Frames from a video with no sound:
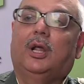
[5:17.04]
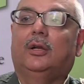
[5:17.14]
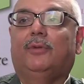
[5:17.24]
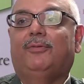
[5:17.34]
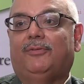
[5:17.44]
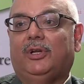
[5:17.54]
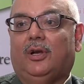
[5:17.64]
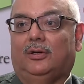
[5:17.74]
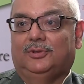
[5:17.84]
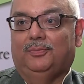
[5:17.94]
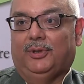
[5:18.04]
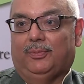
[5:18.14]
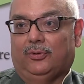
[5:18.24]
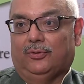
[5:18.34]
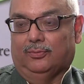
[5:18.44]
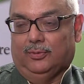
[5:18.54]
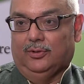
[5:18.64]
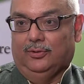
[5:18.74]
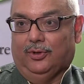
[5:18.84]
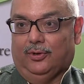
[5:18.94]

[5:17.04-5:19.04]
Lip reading: 150,000 people to, you